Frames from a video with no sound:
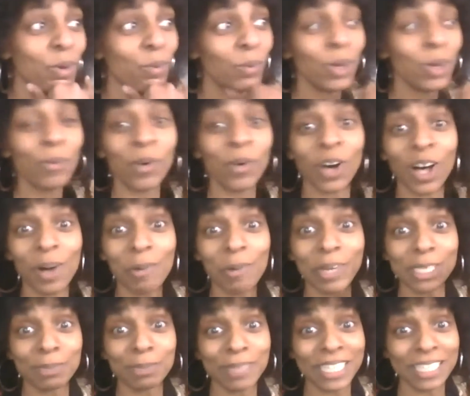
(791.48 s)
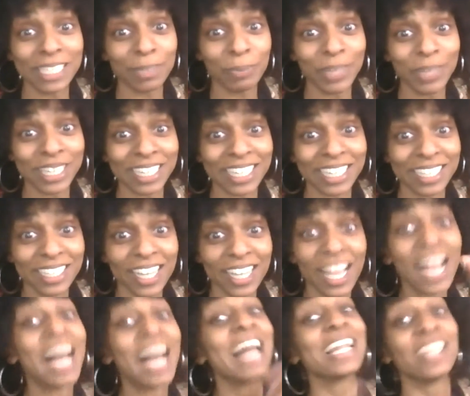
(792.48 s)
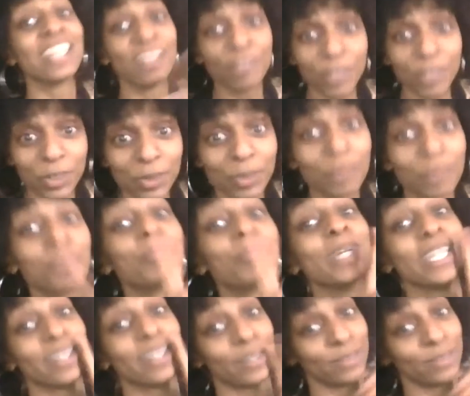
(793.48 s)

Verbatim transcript: we will always be independent I love you, but oh, no.